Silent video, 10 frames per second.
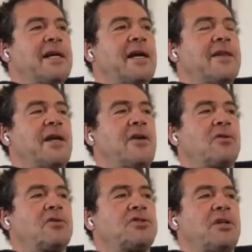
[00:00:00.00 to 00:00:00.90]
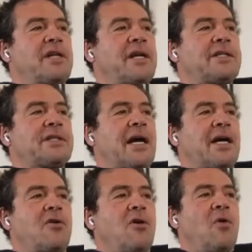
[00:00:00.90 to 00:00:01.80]
And then on Sundays,
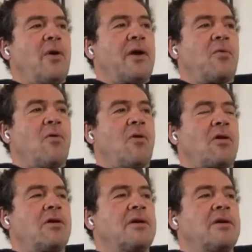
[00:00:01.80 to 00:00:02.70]
I go and walk.